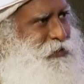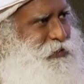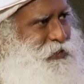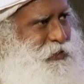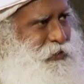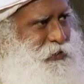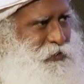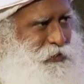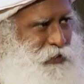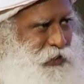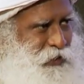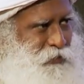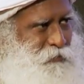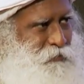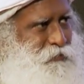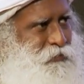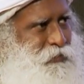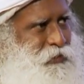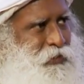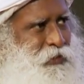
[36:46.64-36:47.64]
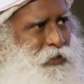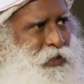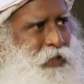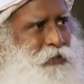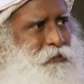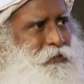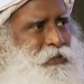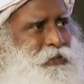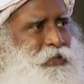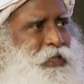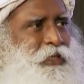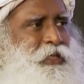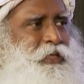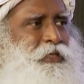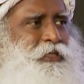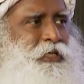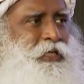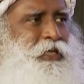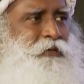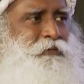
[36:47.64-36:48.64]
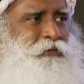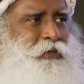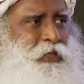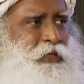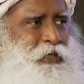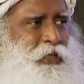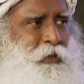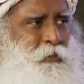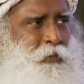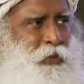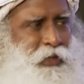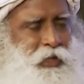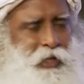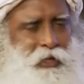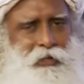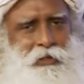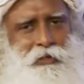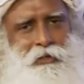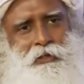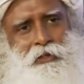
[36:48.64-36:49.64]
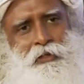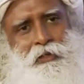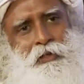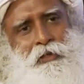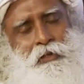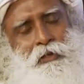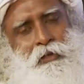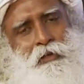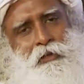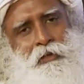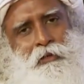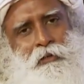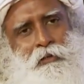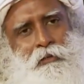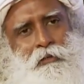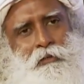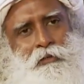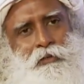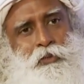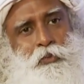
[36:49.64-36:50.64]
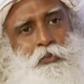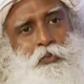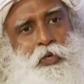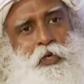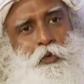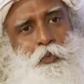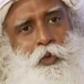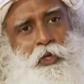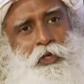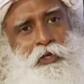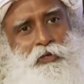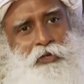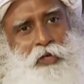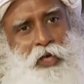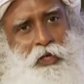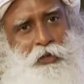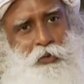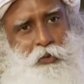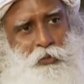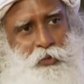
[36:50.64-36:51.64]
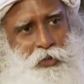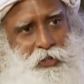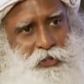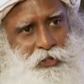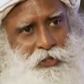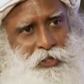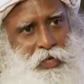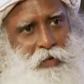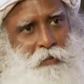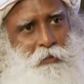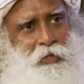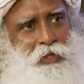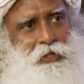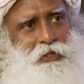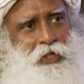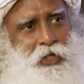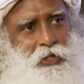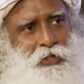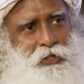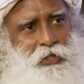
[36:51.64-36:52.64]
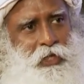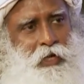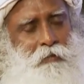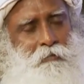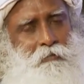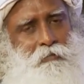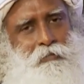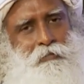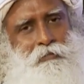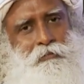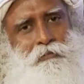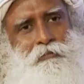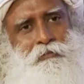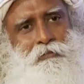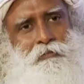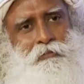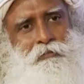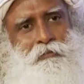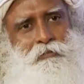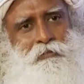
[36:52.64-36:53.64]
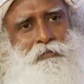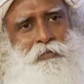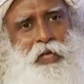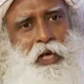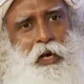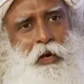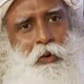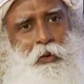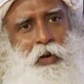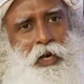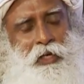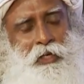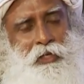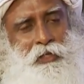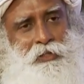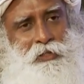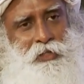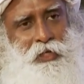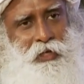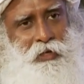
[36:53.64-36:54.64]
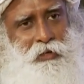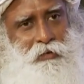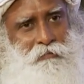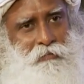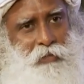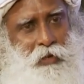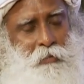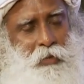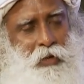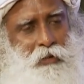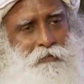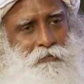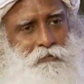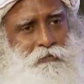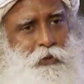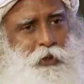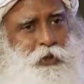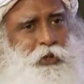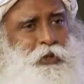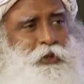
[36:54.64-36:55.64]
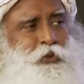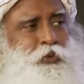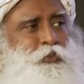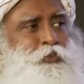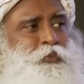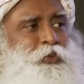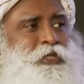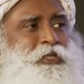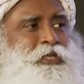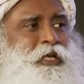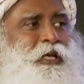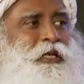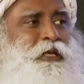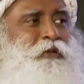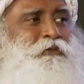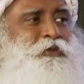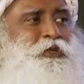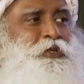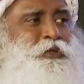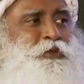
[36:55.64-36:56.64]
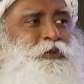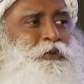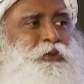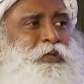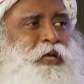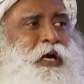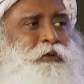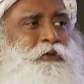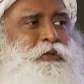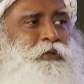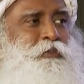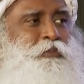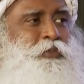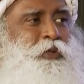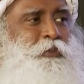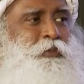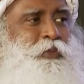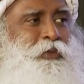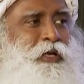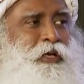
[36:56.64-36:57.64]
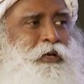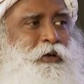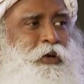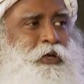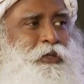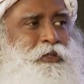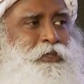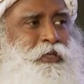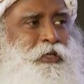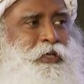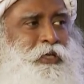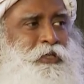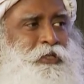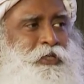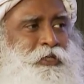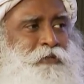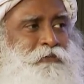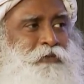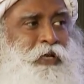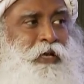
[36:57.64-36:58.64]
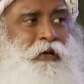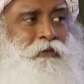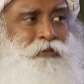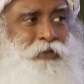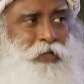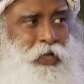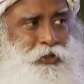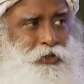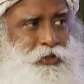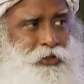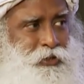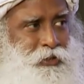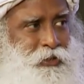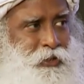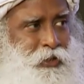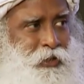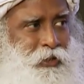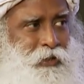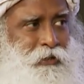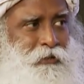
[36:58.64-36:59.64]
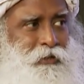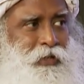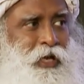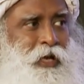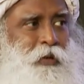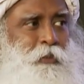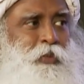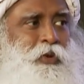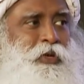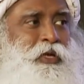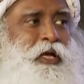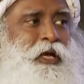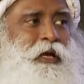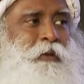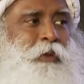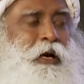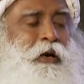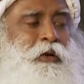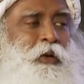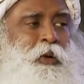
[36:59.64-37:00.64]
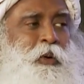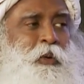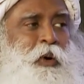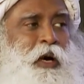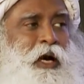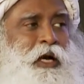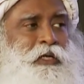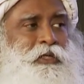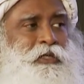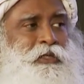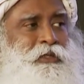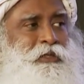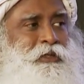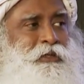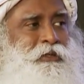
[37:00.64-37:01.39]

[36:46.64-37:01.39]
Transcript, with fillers: years at a time, otherwise nothing significant can be done. So we've been trying to reach them and touch them. Now I can say about forty-two percent of these two thousand people across the country we have touched. They are bringing about a quiet,